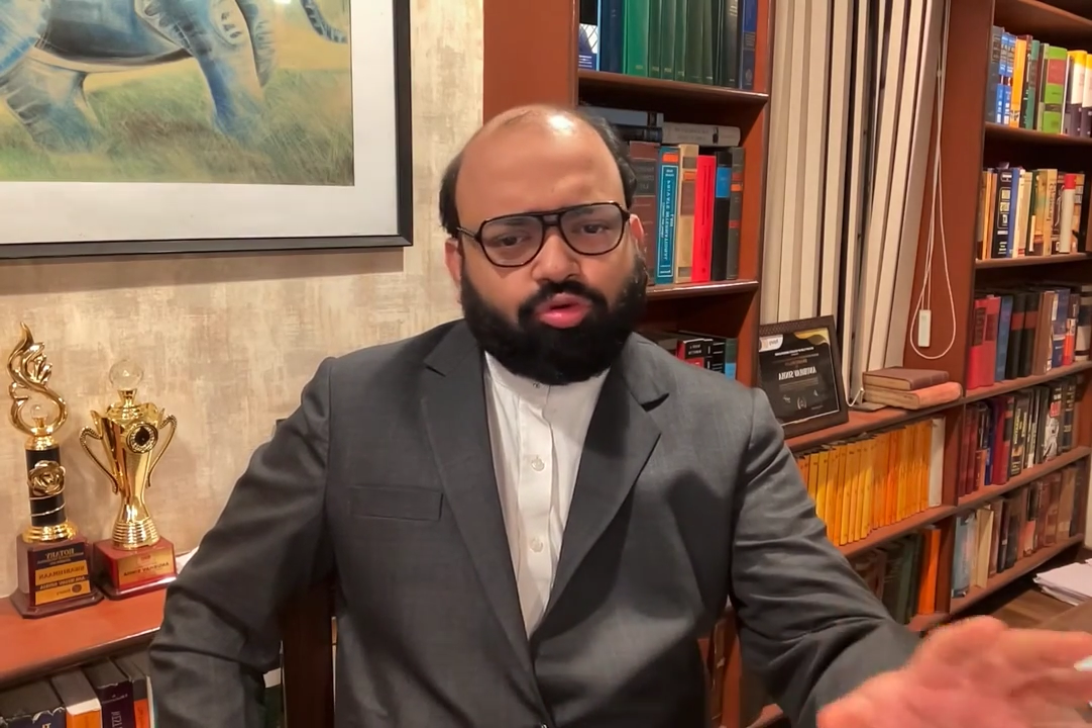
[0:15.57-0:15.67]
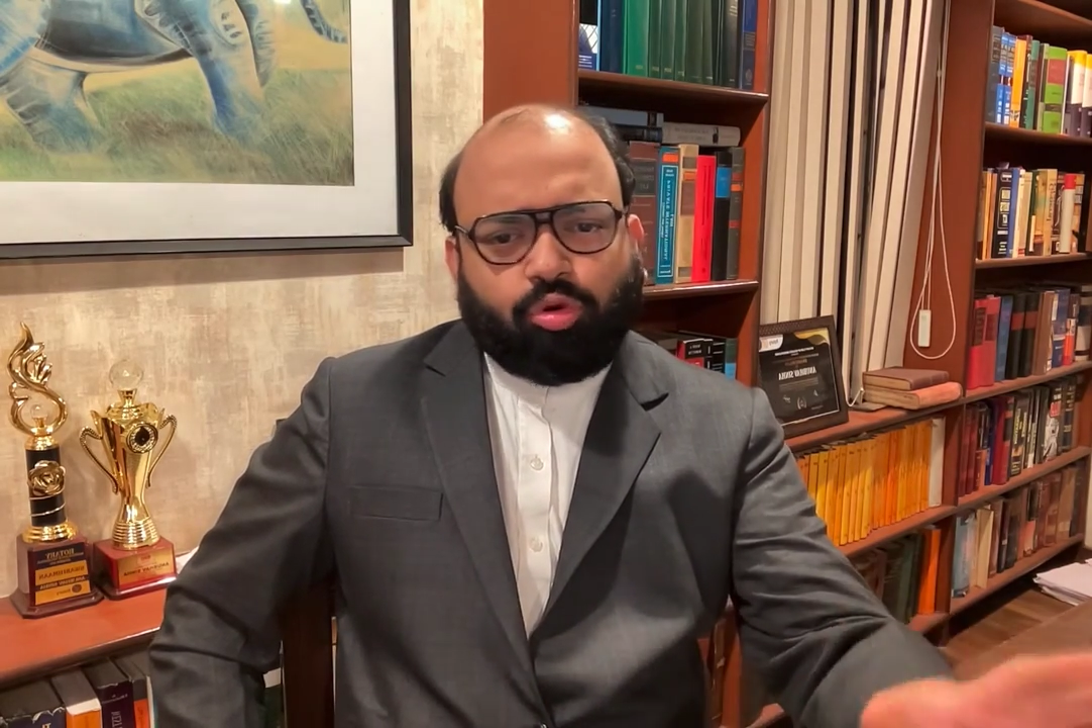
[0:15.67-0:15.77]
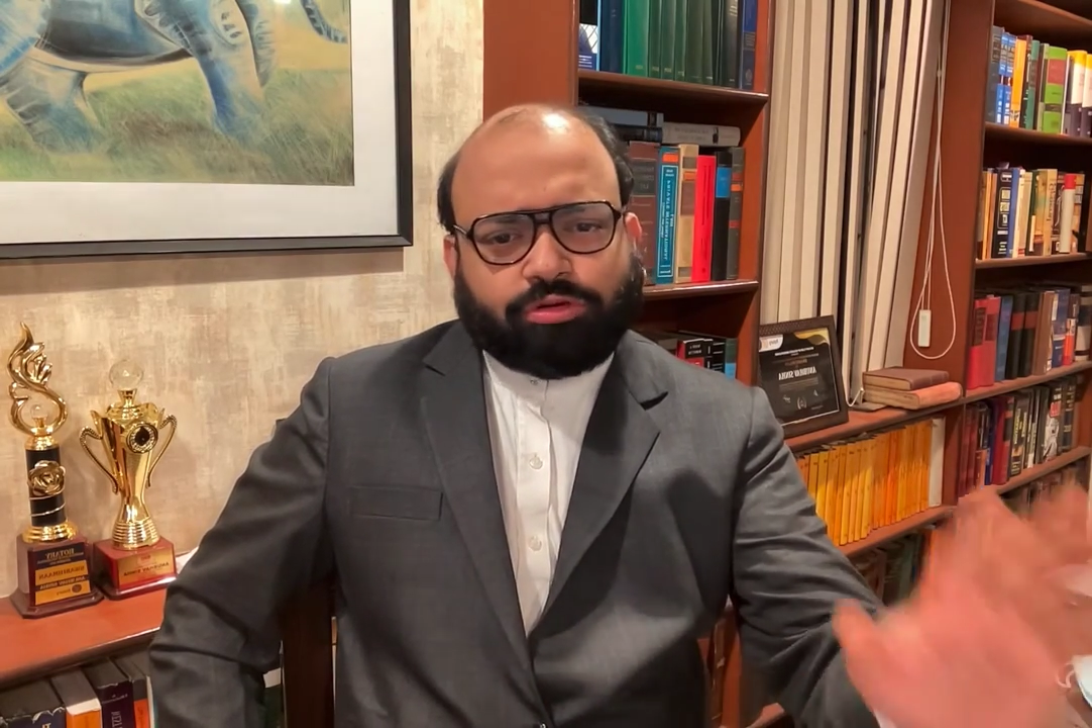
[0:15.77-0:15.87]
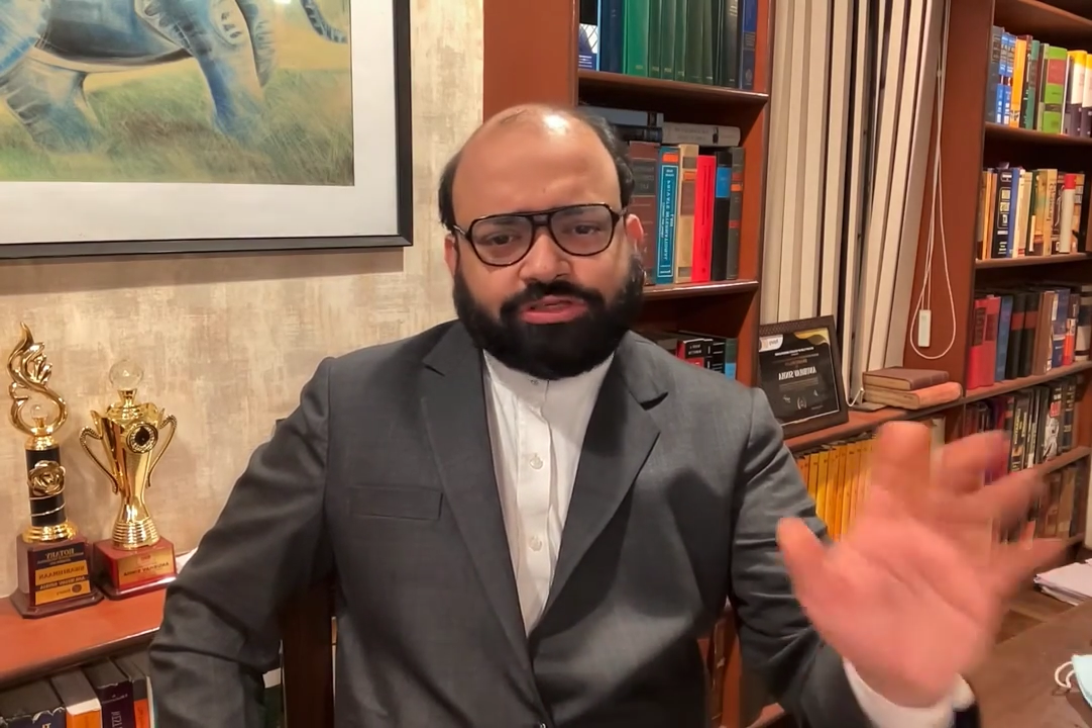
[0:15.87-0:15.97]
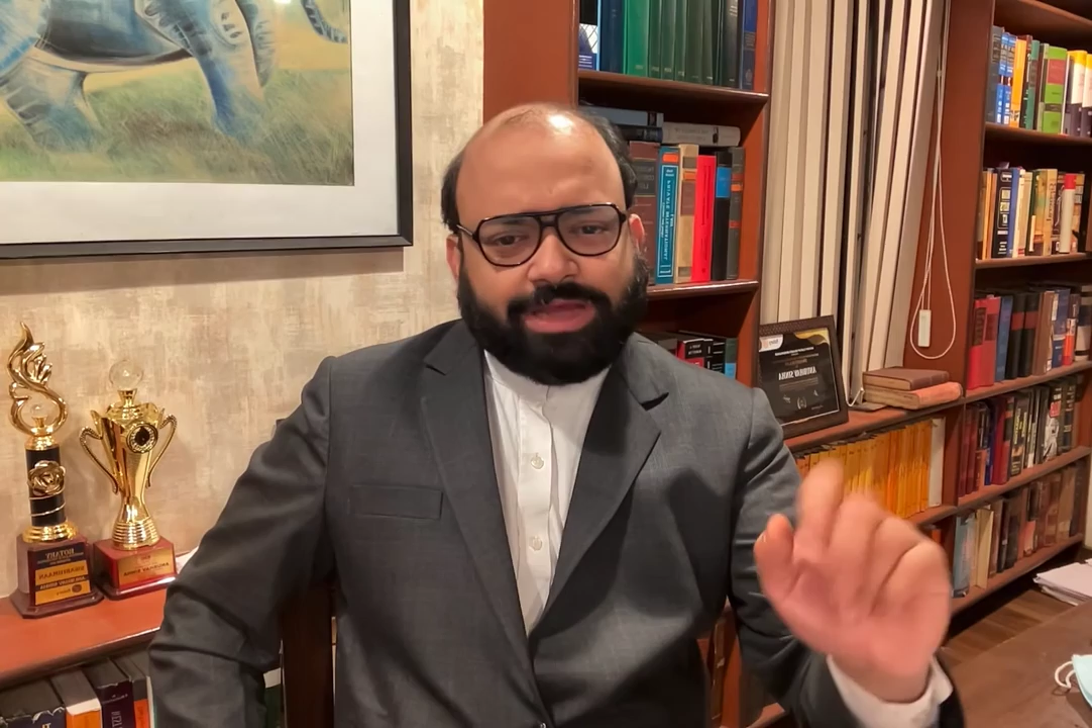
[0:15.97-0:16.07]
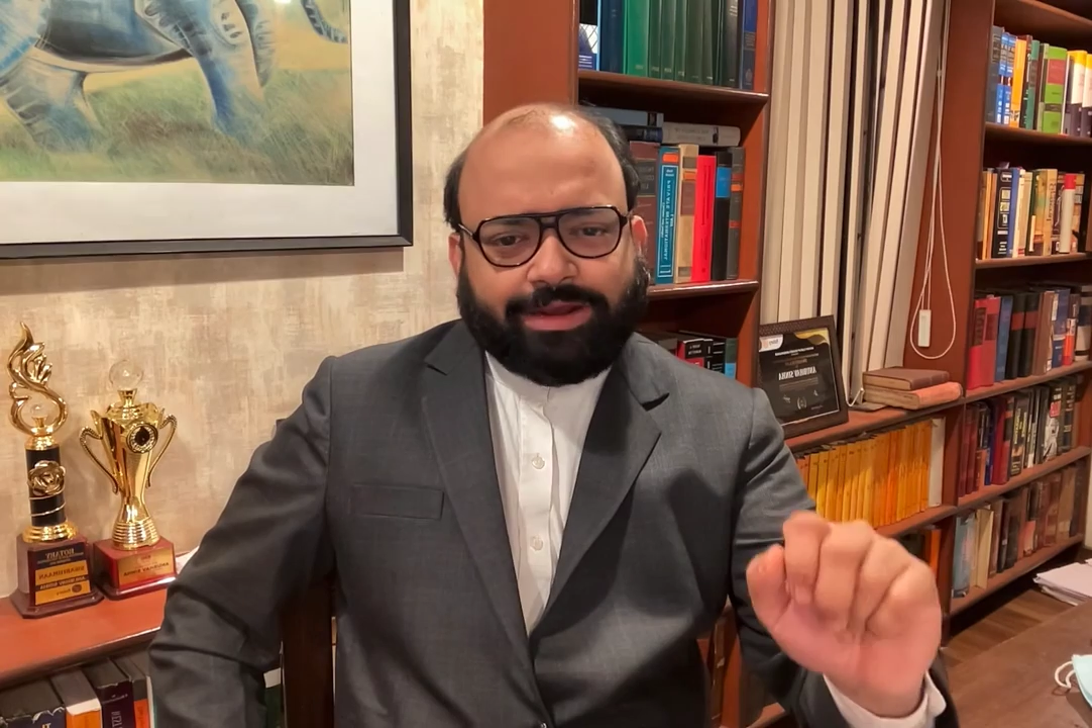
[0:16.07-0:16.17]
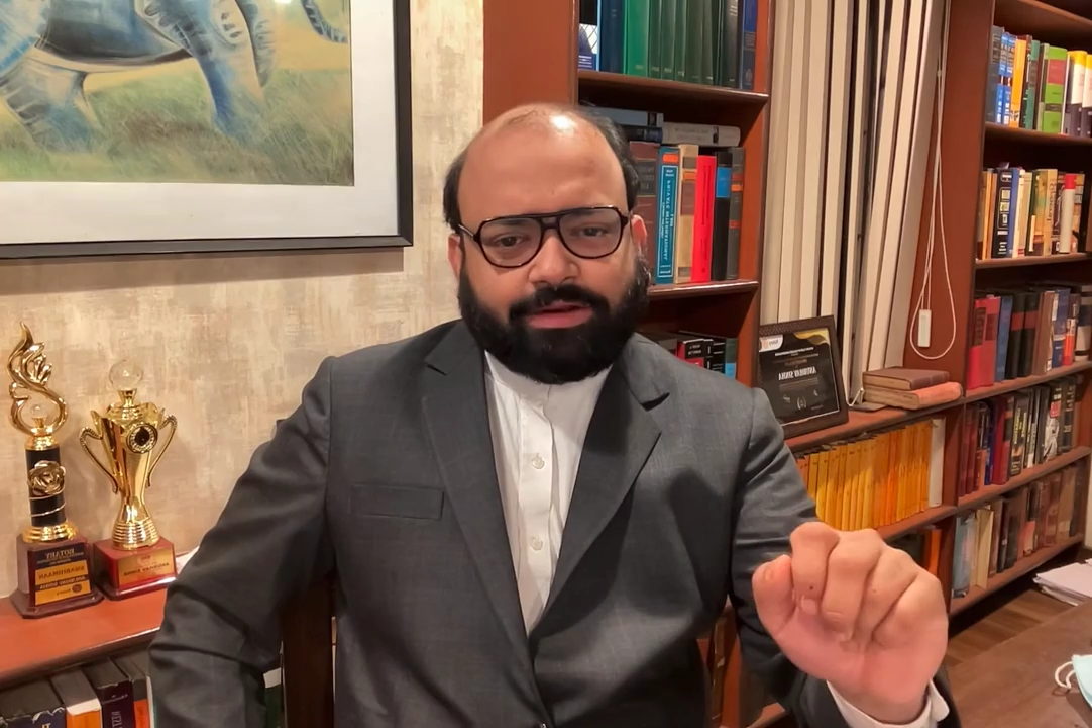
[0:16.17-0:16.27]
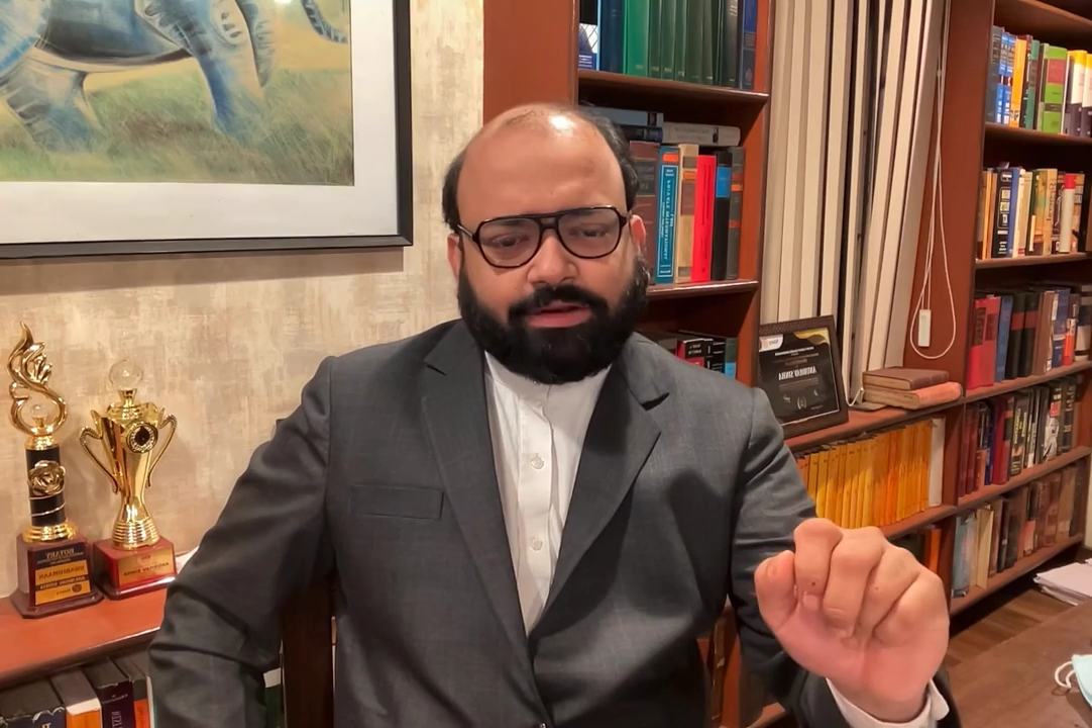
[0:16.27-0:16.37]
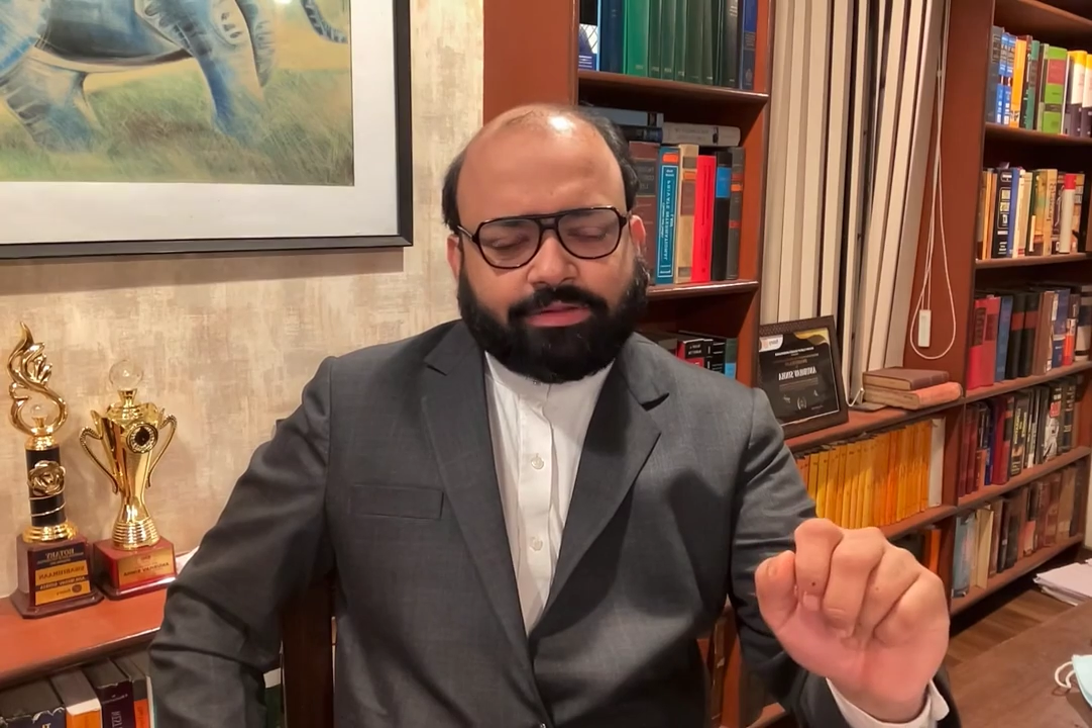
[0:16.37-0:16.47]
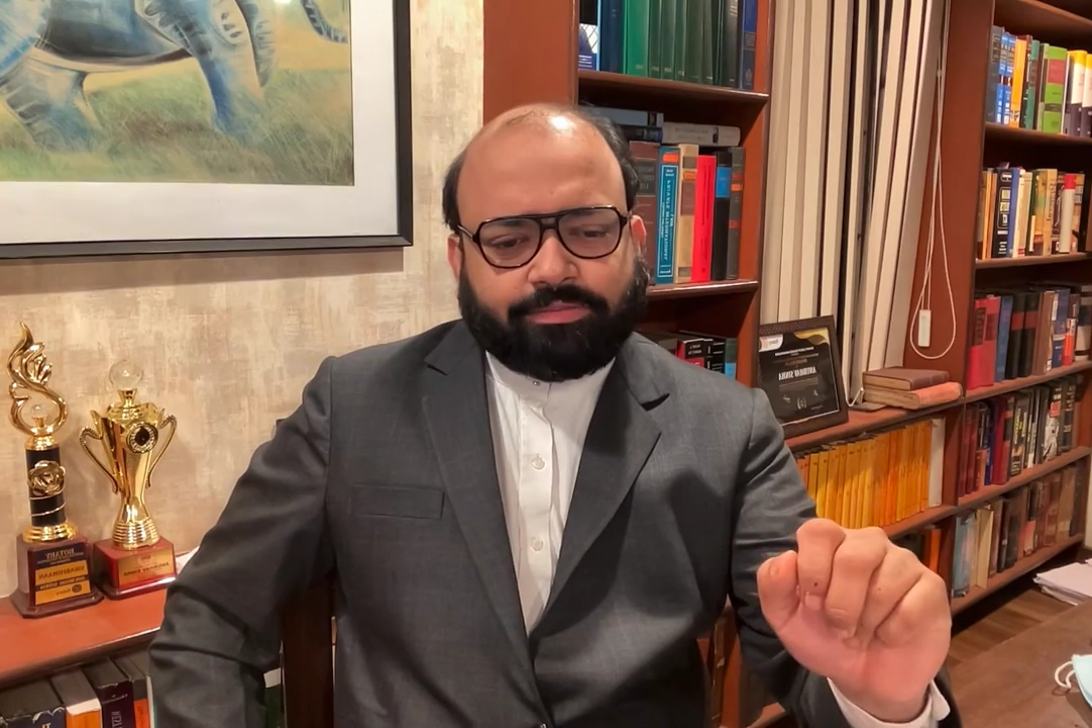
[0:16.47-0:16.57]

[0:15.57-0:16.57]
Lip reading: courts directly.